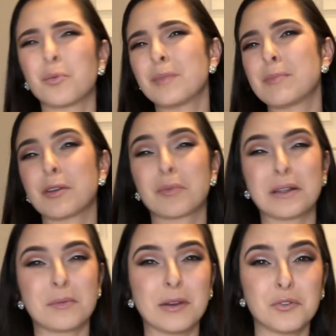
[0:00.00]
maybe a
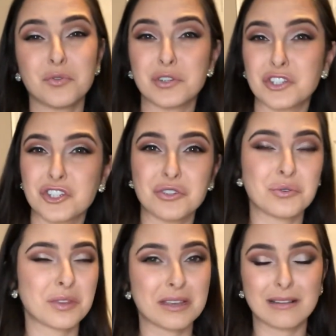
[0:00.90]
random outfit, shoe,
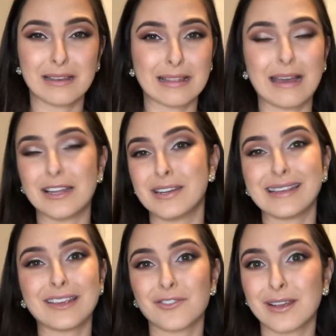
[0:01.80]
thing like that, an
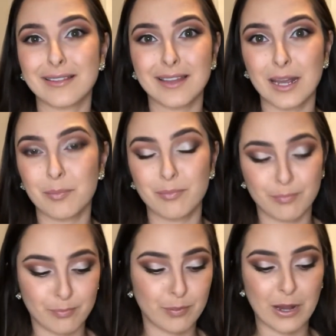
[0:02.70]
earring
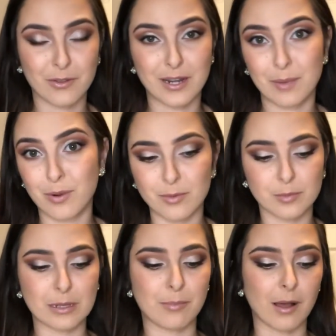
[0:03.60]
pair that I
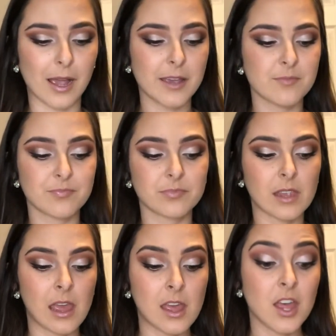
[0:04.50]
probably bought.
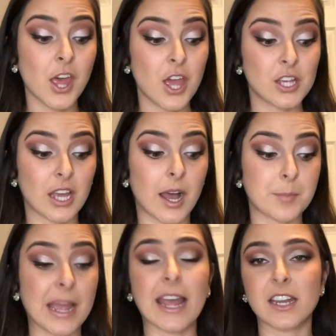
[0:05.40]

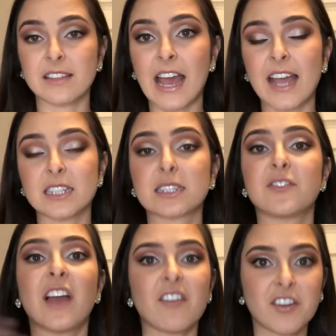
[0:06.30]
I added that as the
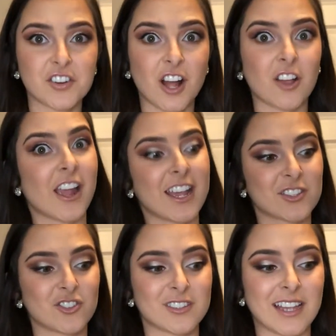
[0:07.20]
$500
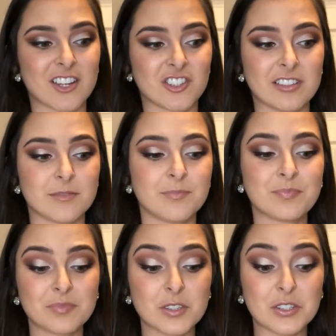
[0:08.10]
extra section.
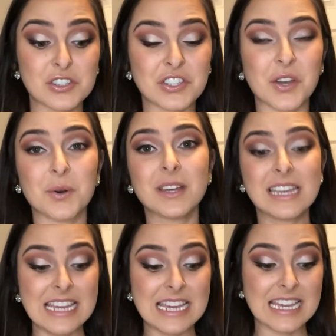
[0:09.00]
So
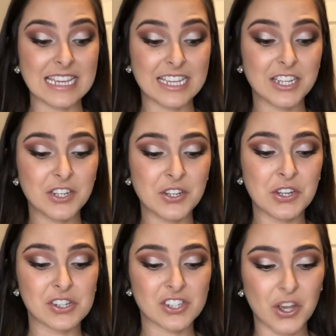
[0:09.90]
in
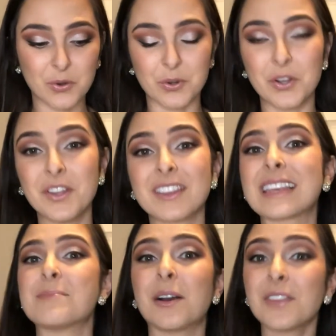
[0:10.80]
total, the
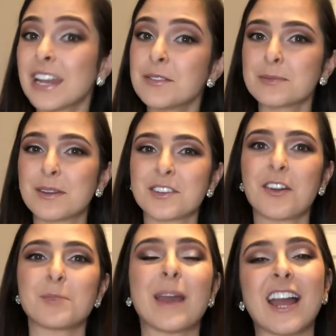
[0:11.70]
amount that I spent on
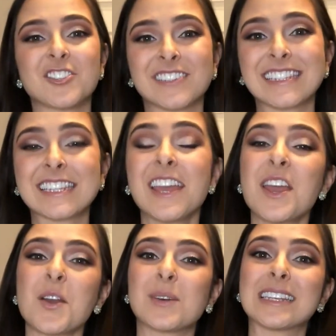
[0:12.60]
pageants
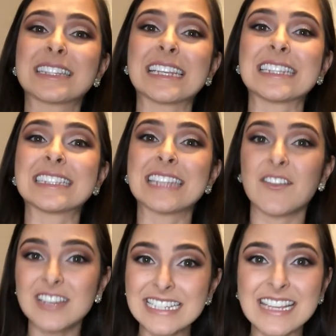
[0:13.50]
was
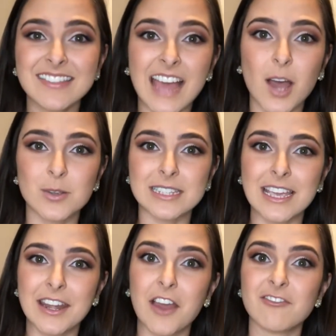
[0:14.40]

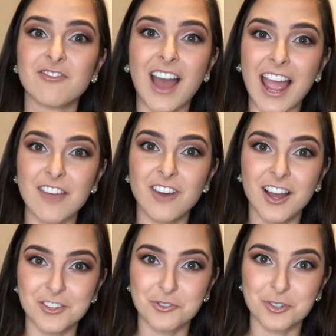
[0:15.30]

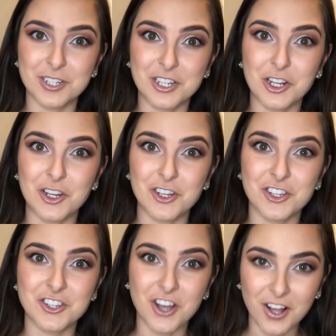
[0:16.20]

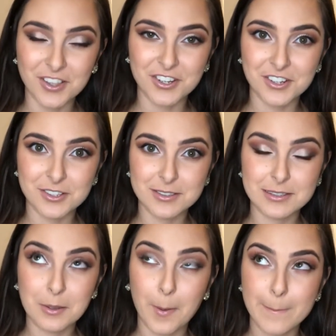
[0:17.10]
$17,500.
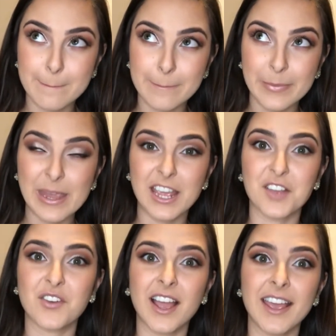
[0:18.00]
If
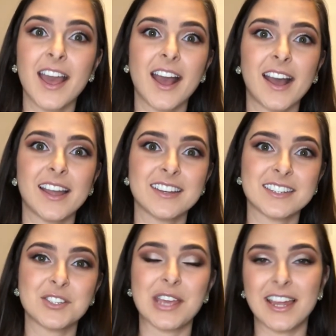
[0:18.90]
I had
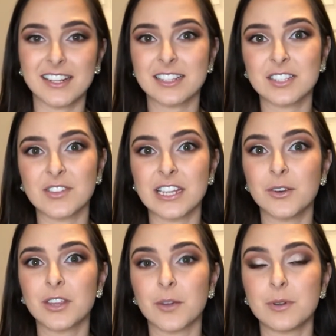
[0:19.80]
to edit this video,
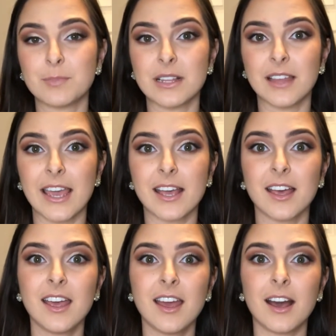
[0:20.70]
there would be like
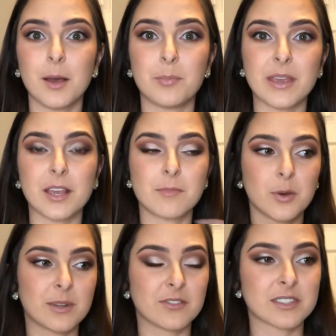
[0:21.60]
a big
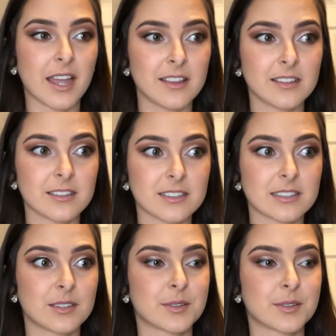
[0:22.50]
moment of silence.